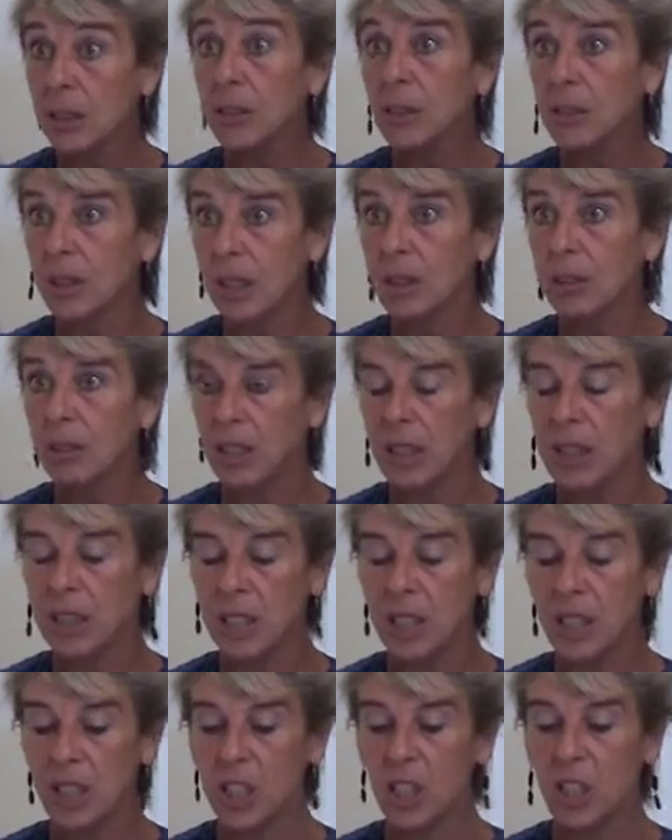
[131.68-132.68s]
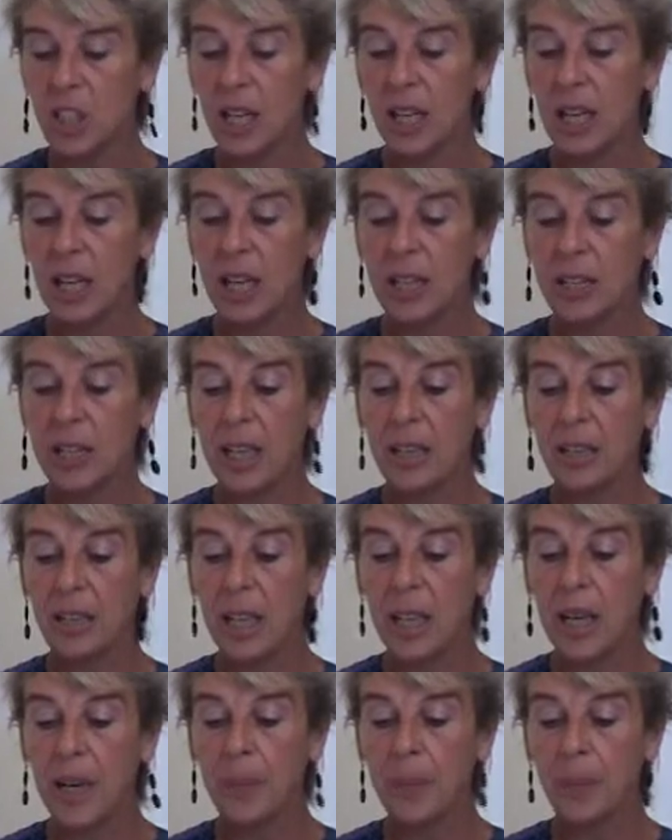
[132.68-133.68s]
the advantage at that
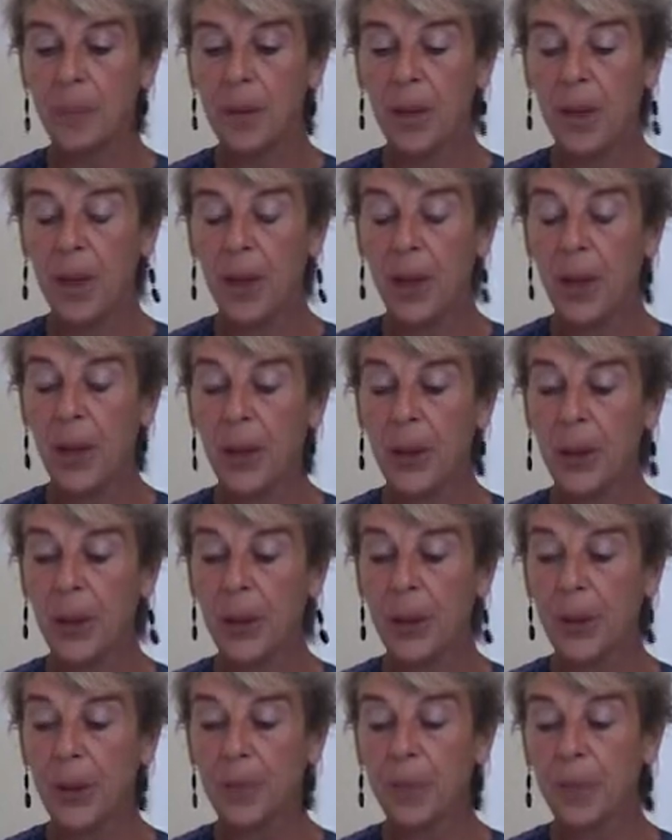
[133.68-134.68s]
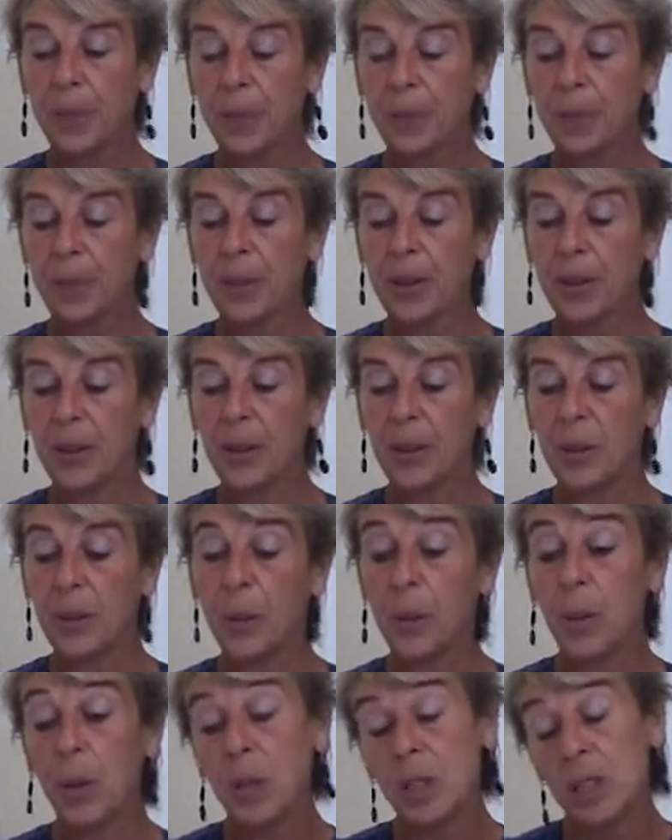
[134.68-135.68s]
time um,
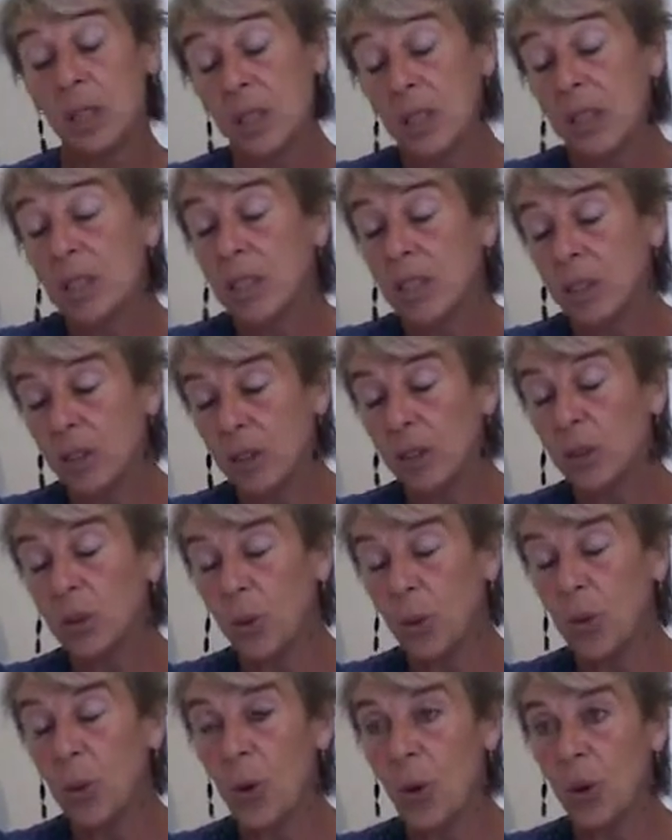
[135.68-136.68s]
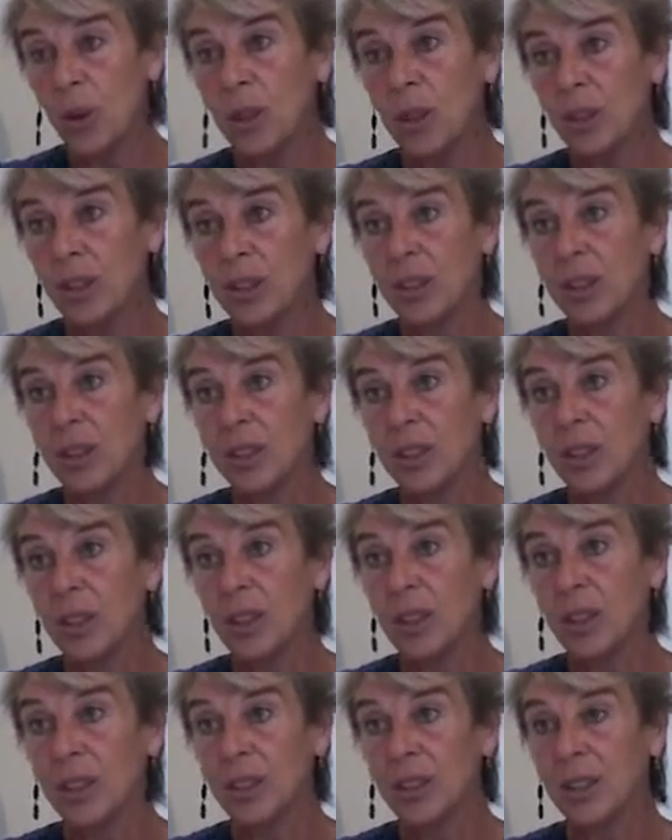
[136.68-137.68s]
was so called
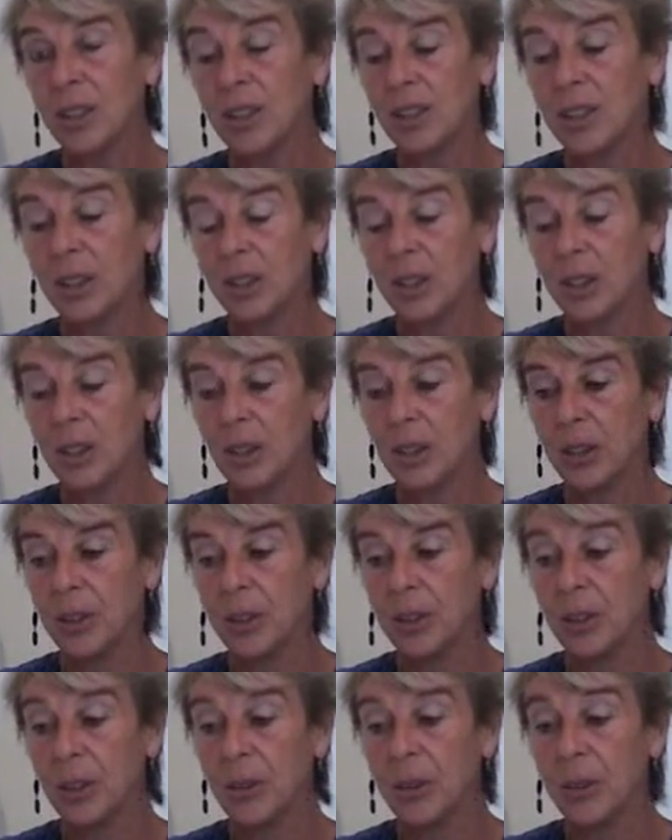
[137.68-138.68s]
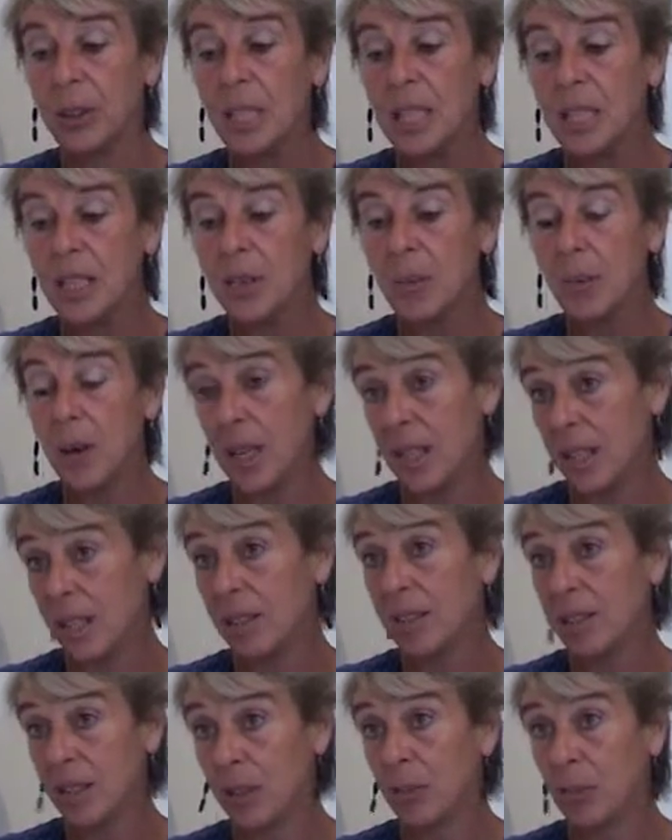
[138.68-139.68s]
the, the, the reason why
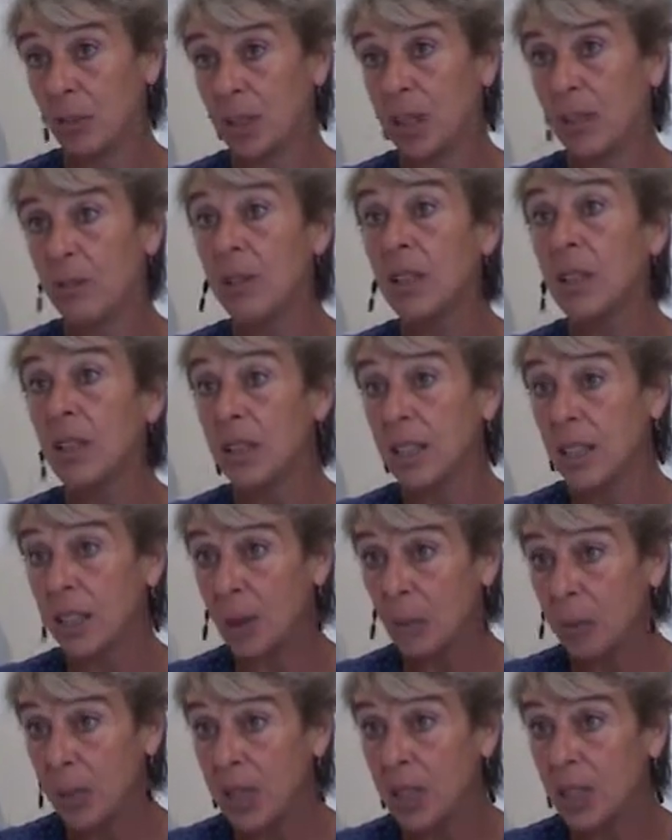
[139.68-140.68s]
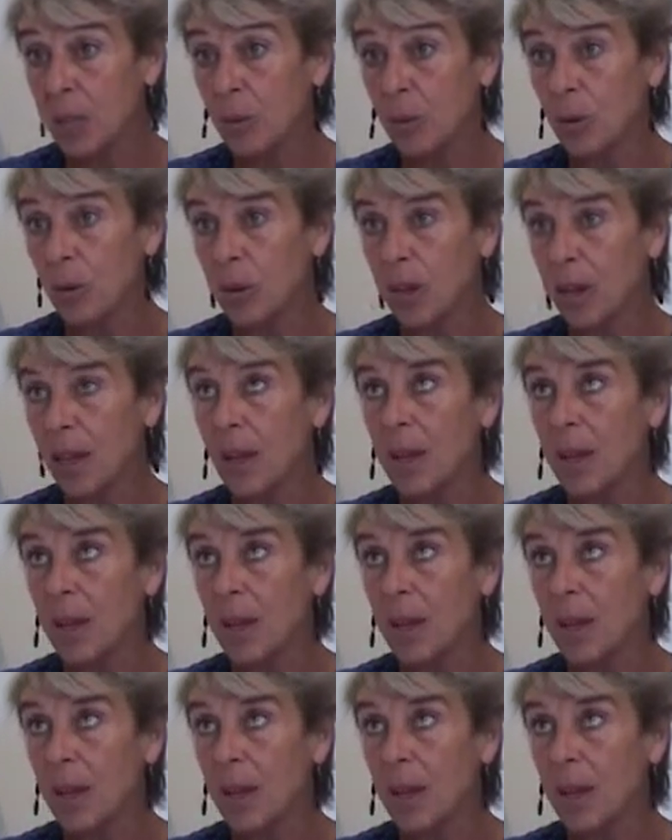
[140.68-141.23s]
it was given that the patient would